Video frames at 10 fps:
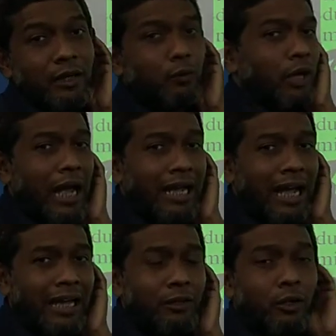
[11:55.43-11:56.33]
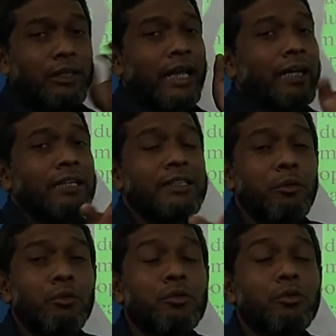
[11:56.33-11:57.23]
Well, I know that is
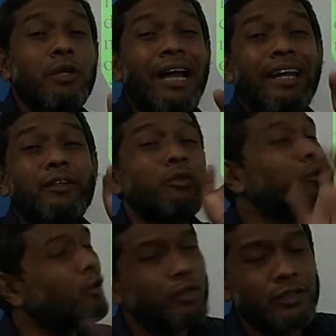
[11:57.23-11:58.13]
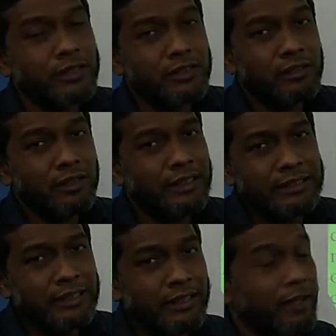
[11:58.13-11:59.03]
used to connect two clauses
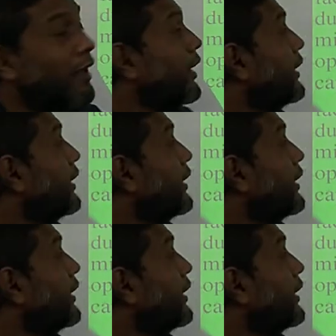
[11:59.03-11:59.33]
easily.